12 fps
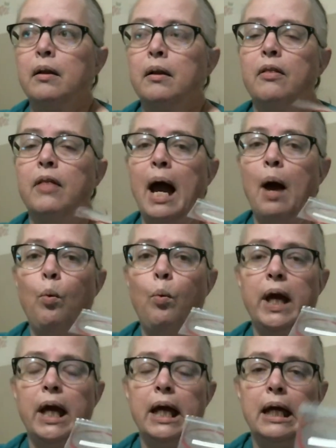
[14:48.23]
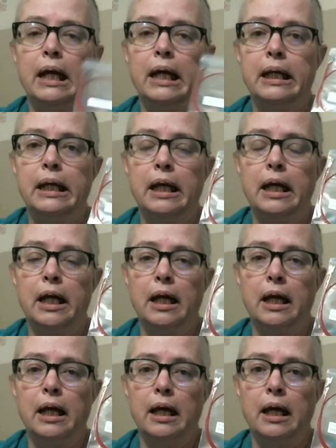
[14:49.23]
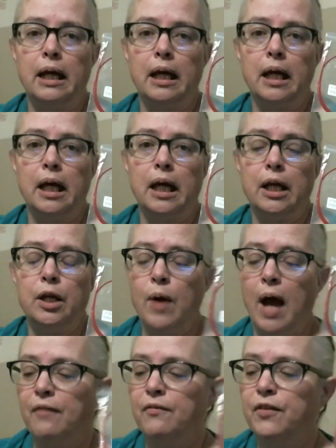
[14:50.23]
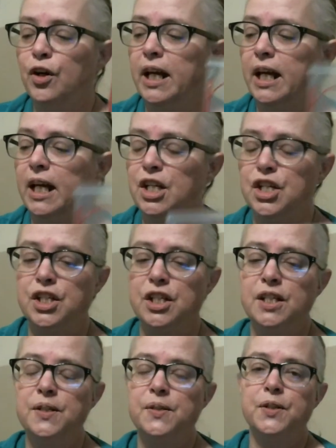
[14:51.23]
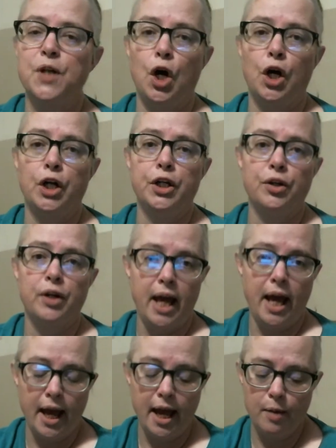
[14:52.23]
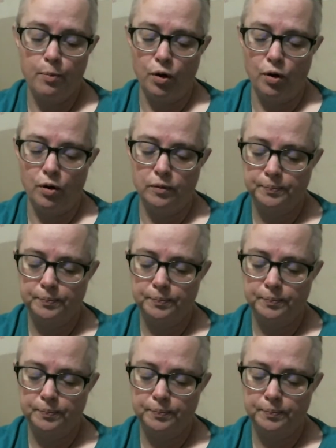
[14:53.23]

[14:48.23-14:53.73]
that when you have your inches on your cable,